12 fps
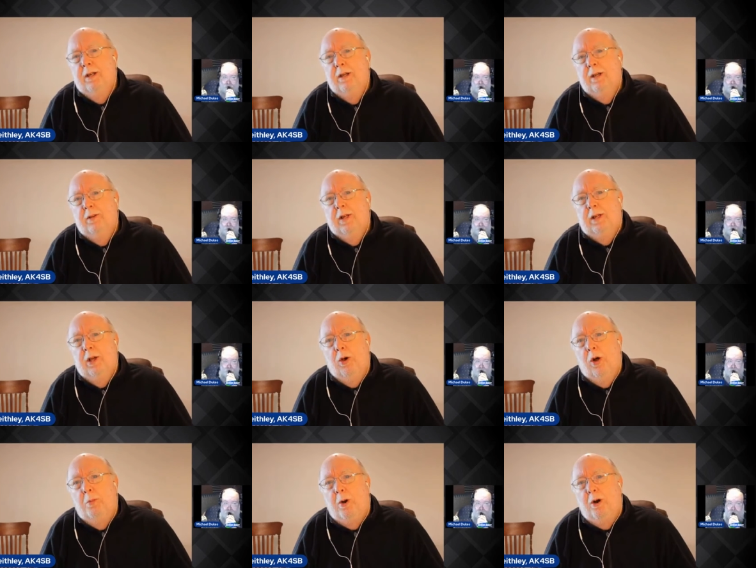that the
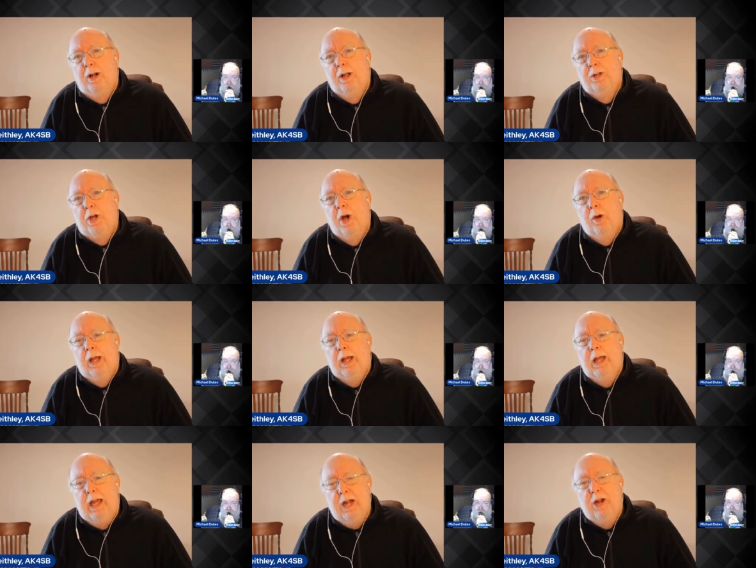oil market is going.
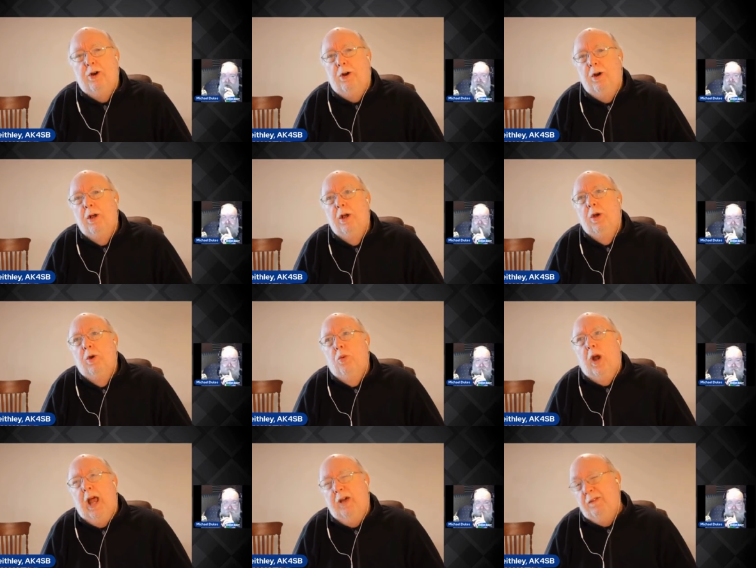Here,
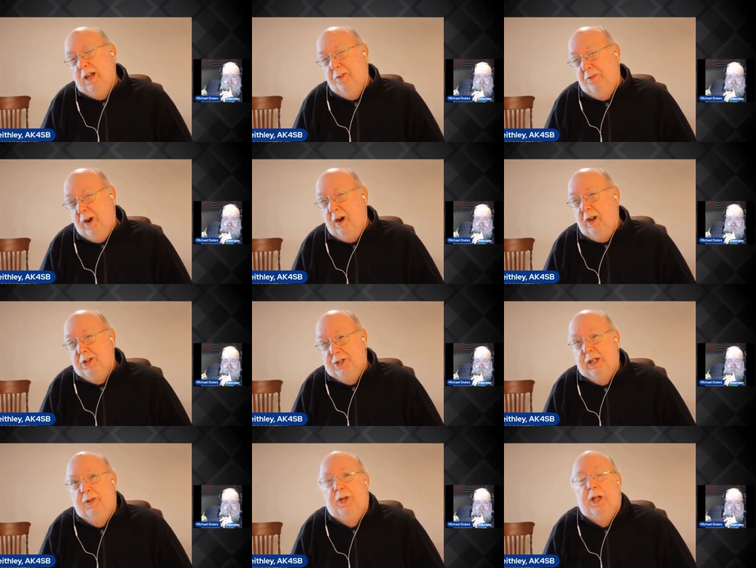we're having a fairly
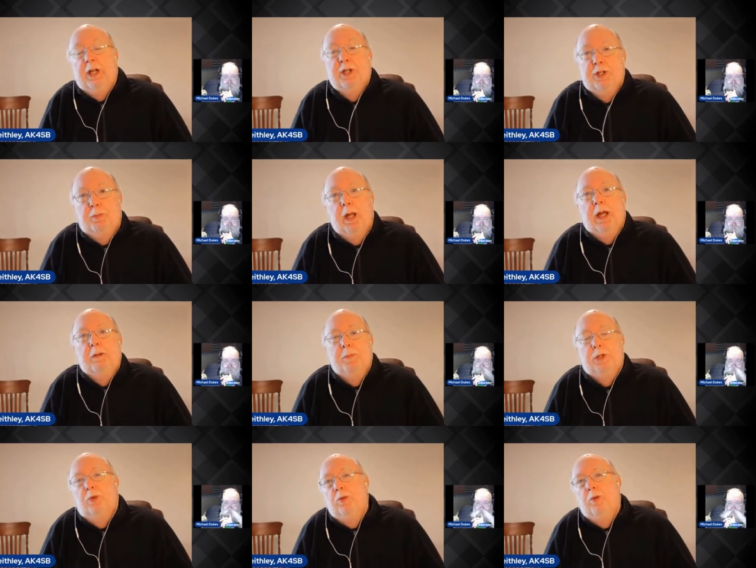significant split
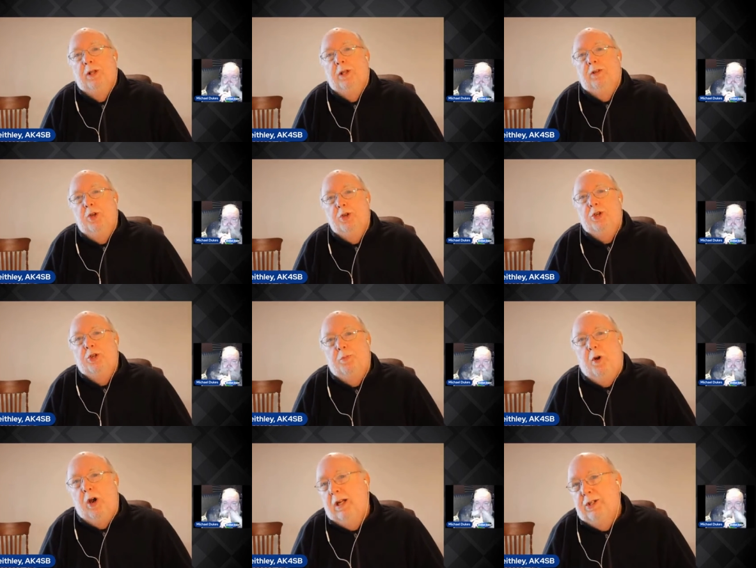between what the futures
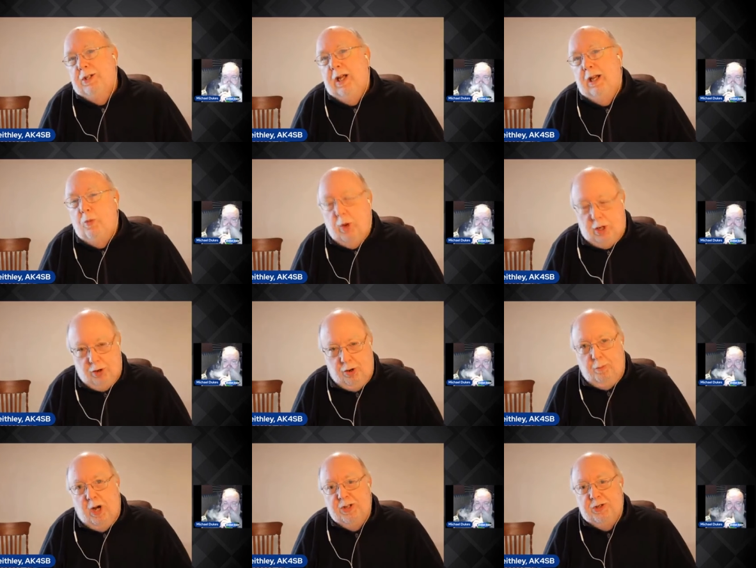market is telling, what
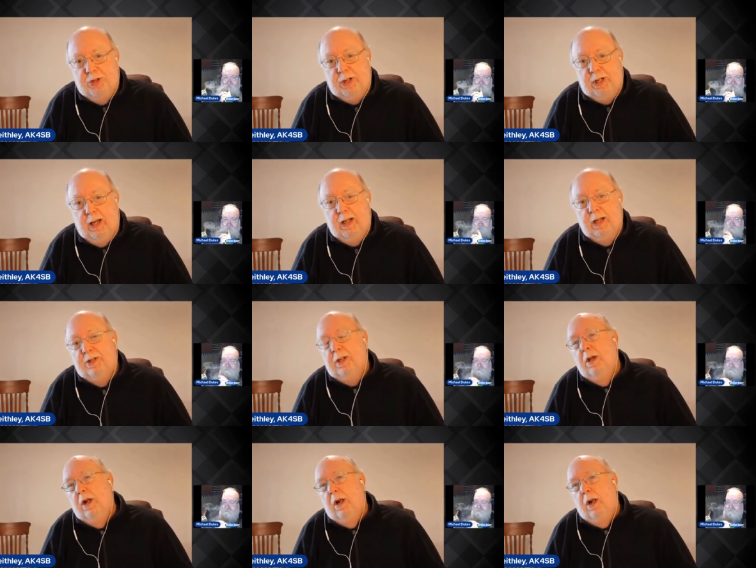current prices are telling us,
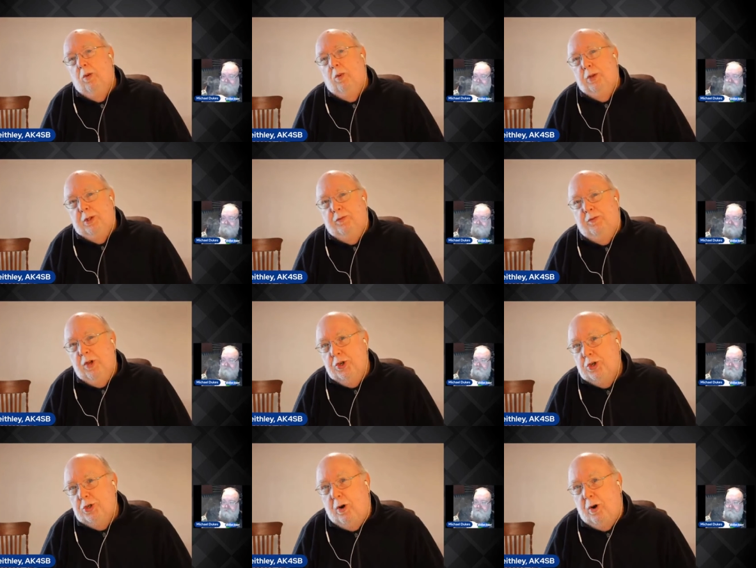what the
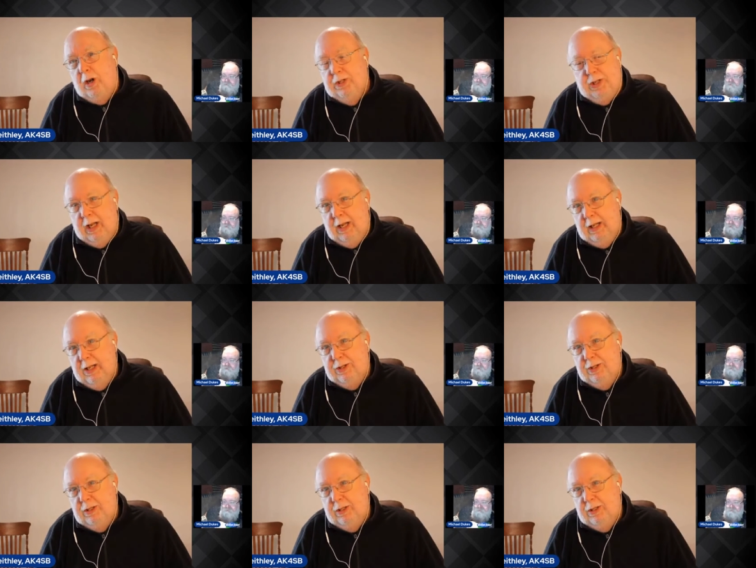futures market is telling us